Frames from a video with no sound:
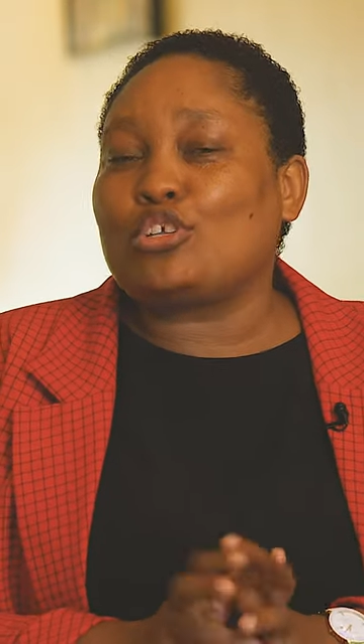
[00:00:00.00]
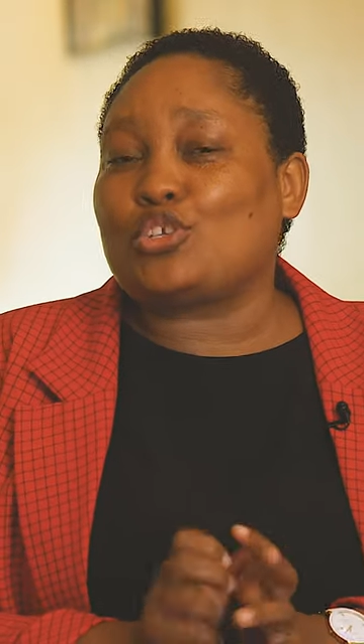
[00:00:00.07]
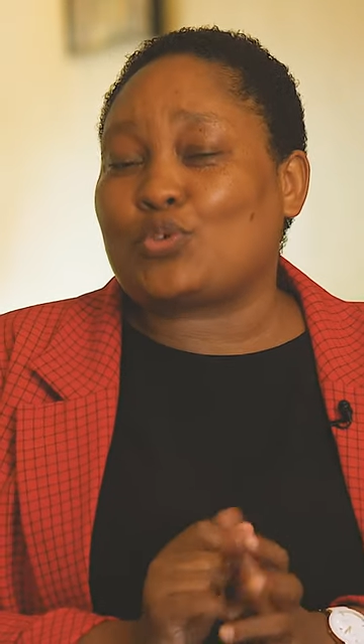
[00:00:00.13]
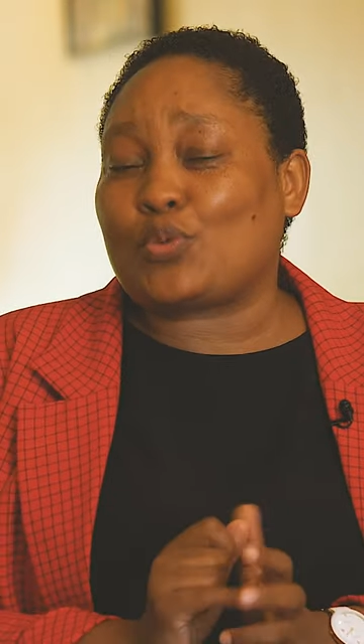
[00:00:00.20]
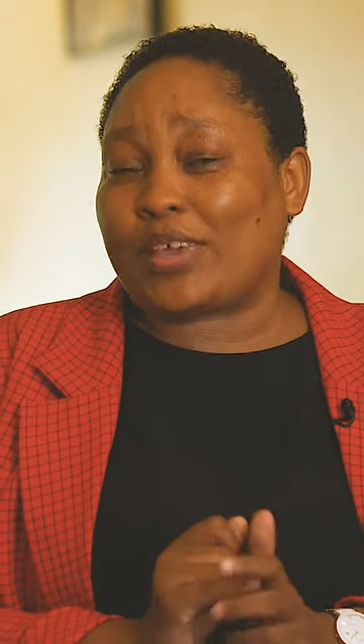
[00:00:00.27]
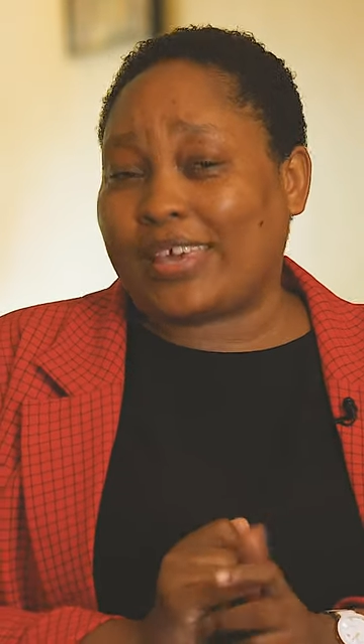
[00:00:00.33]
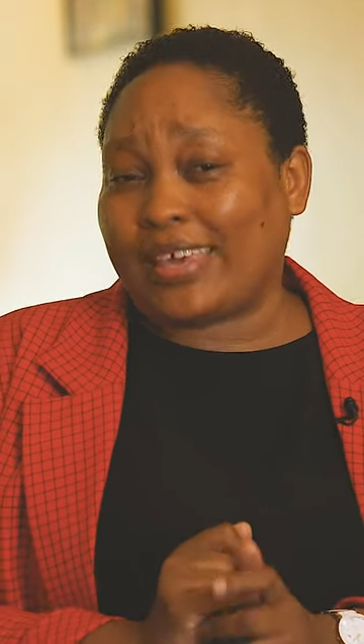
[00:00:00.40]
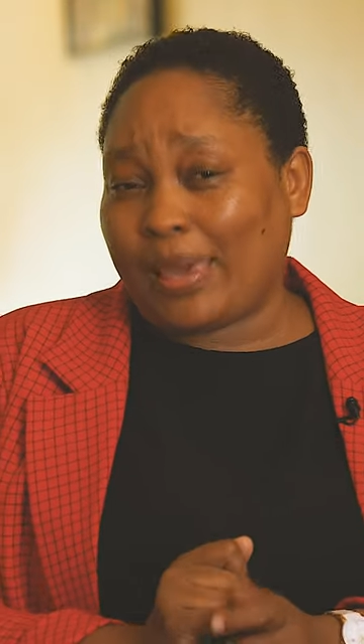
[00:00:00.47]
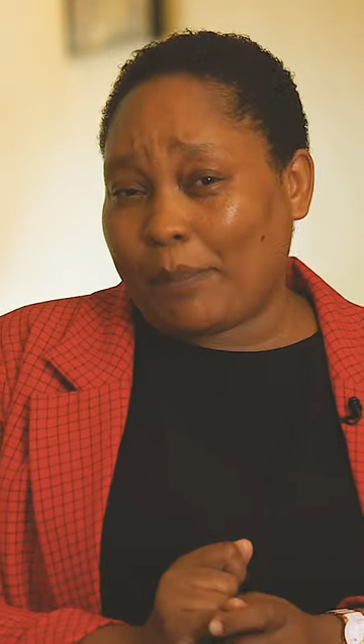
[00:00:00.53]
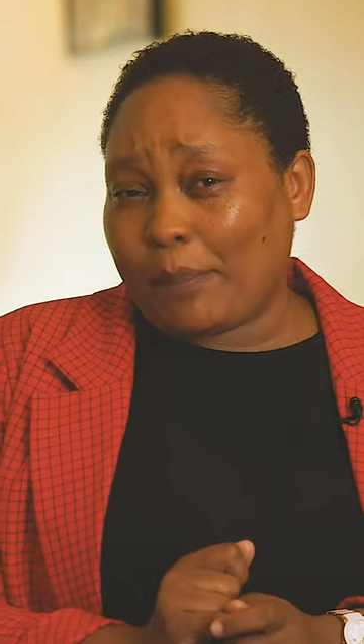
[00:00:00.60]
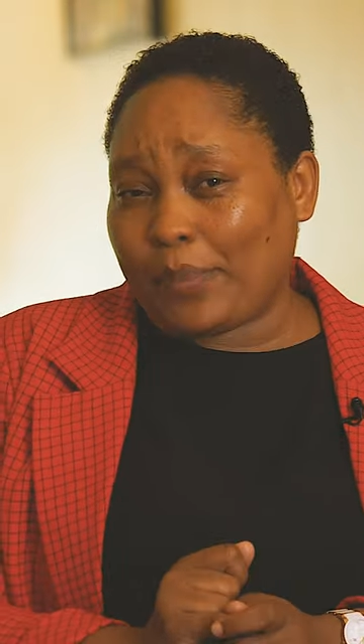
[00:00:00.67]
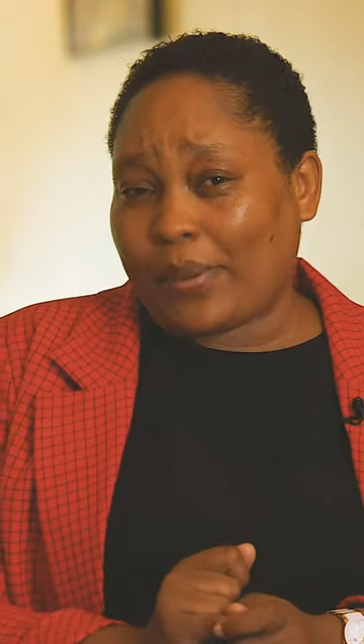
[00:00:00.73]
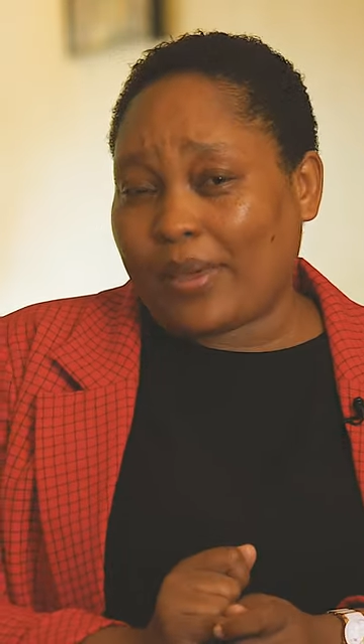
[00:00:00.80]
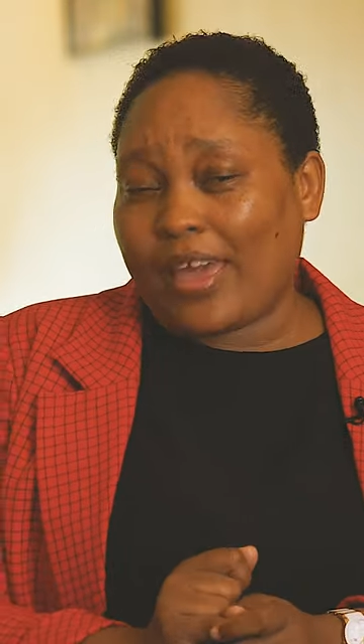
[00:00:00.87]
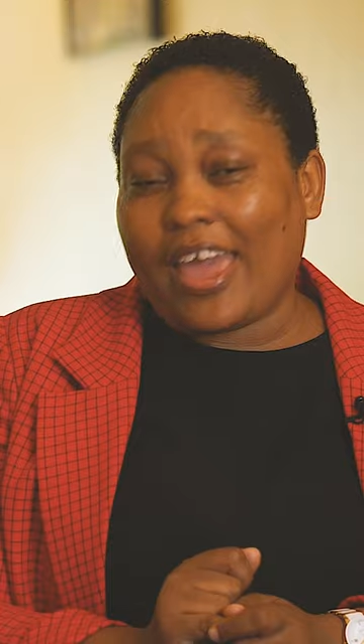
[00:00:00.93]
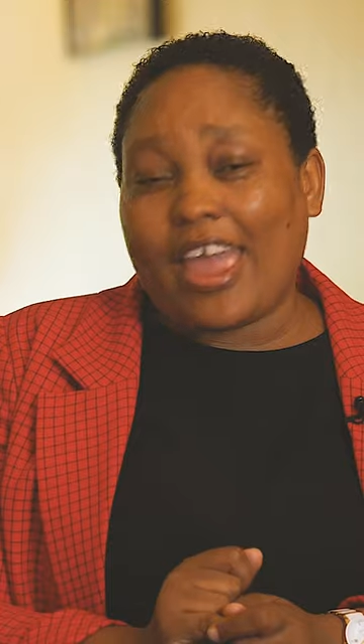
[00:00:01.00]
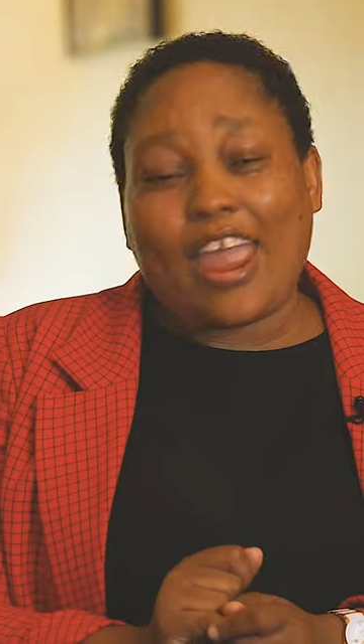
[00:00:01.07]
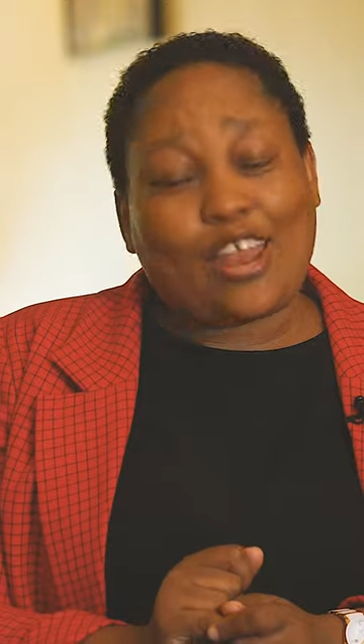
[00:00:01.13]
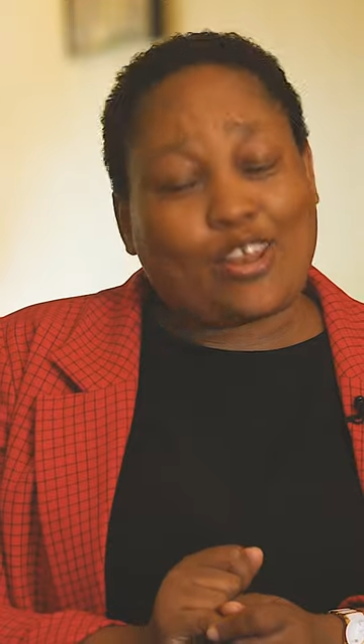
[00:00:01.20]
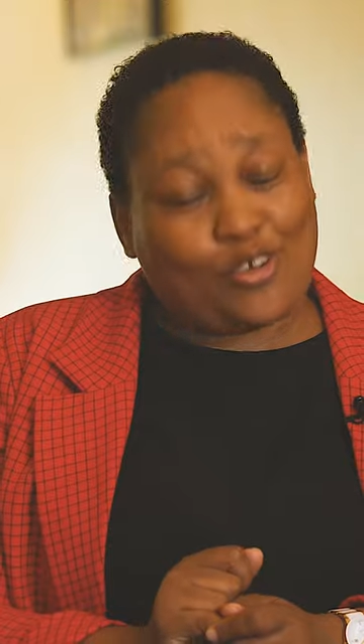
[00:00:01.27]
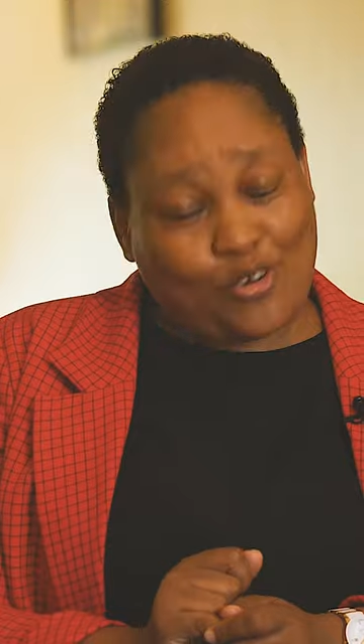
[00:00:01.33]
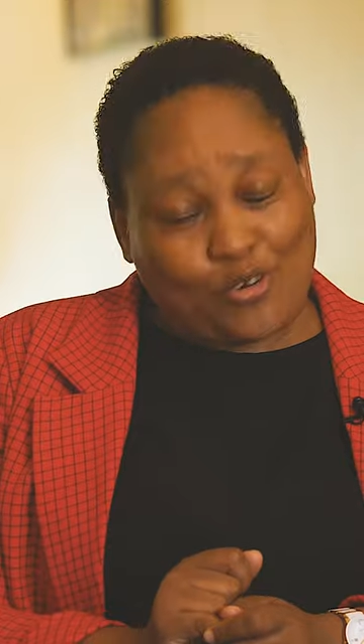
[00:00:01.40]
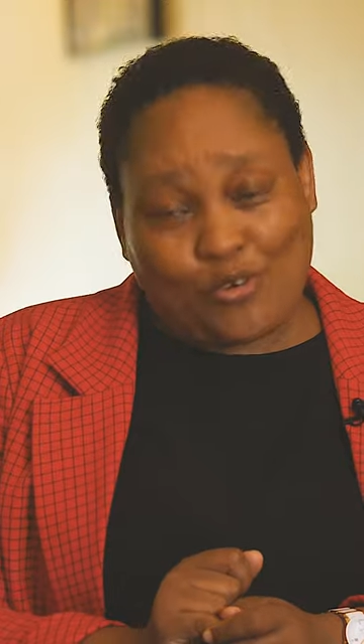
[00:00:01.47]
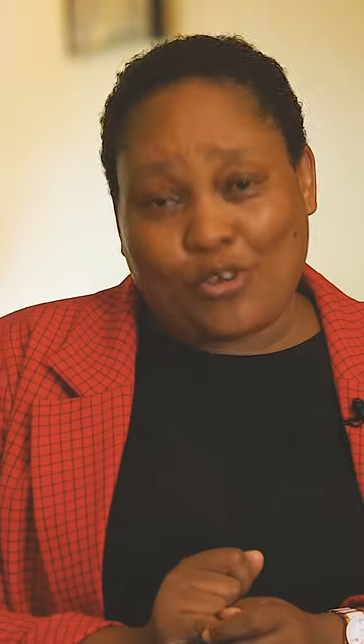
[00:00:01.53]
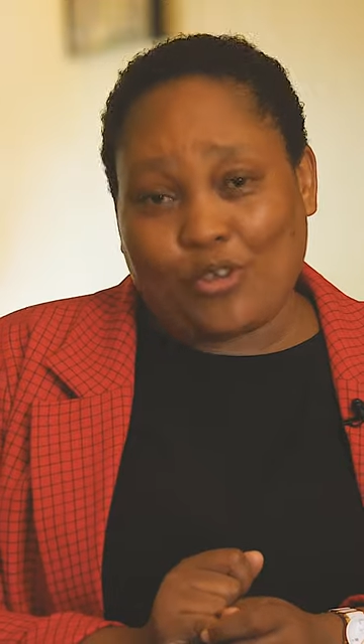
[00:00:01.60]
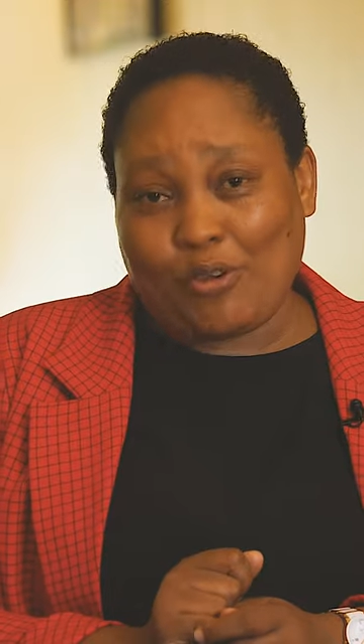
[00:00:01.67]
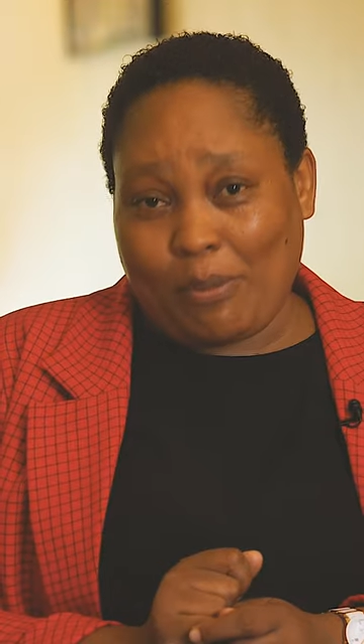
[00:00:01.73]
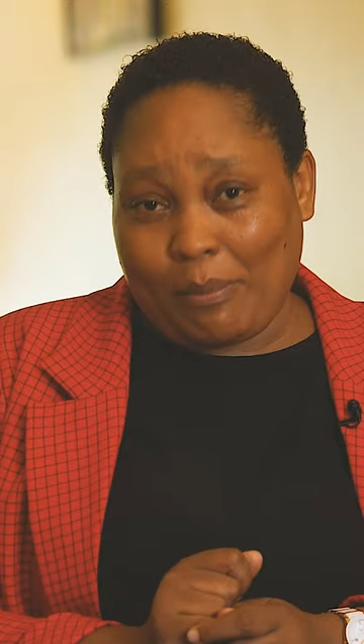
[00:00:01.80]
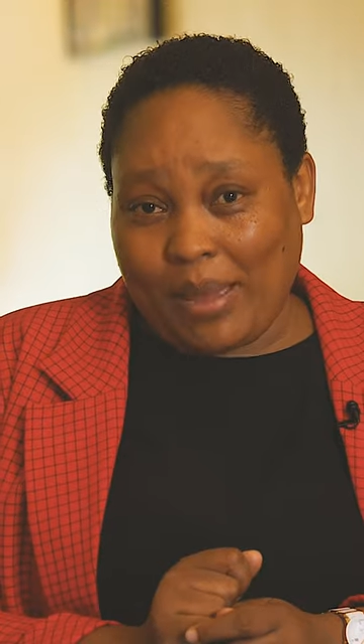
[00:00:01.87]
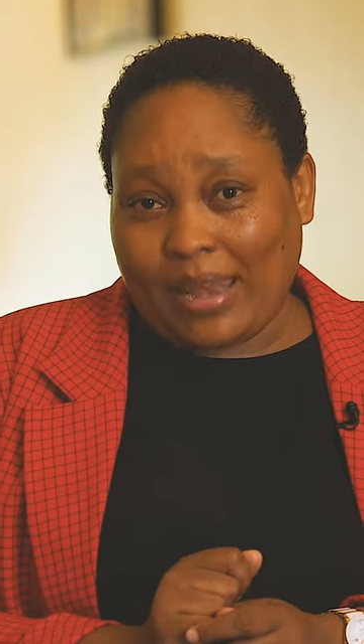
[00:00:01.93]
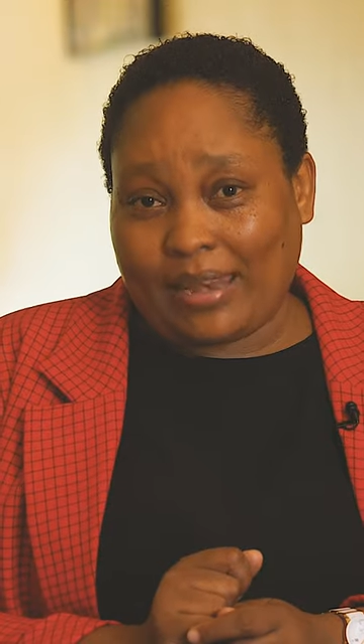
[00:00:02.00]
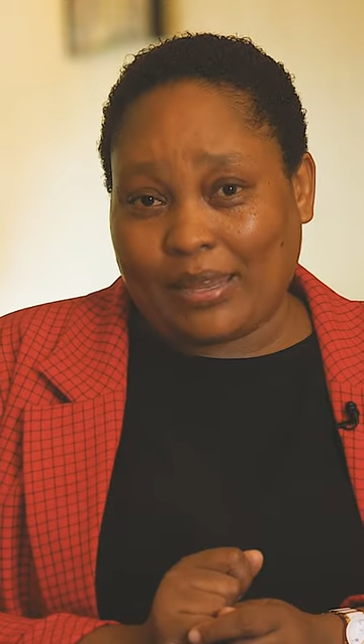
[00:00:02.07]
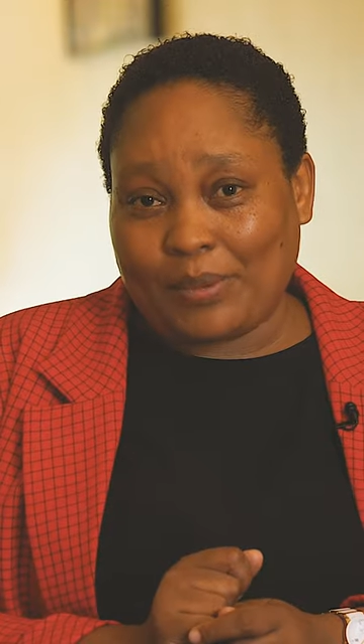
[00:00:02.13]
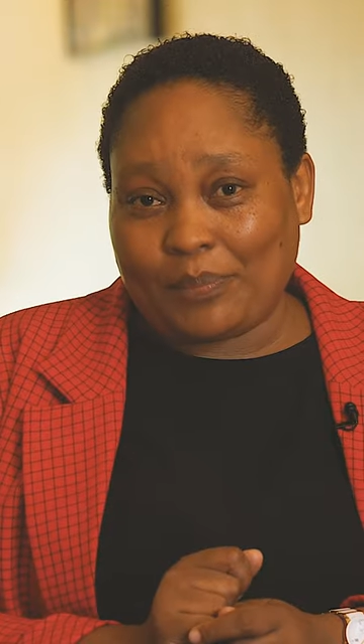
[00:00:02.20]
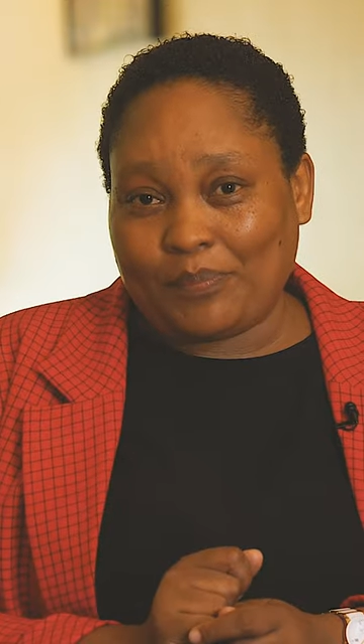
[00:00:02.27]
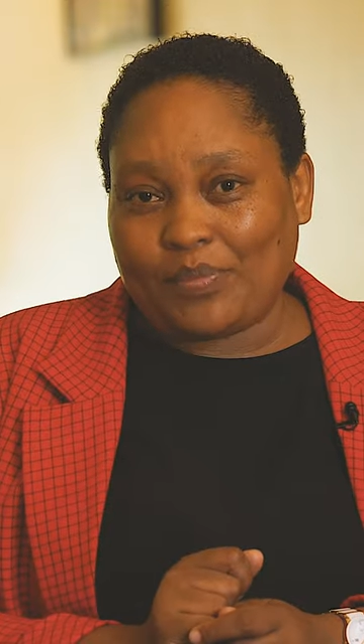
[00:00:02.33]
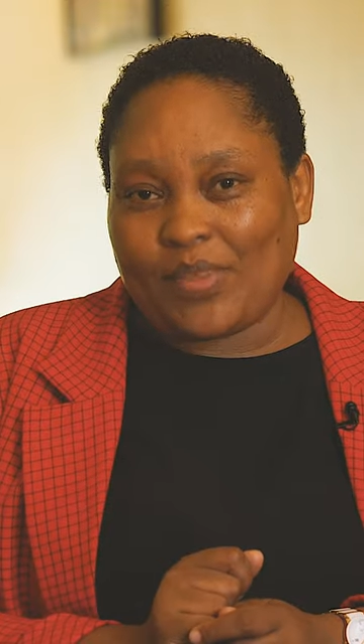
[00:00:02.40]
to keep and grow your money.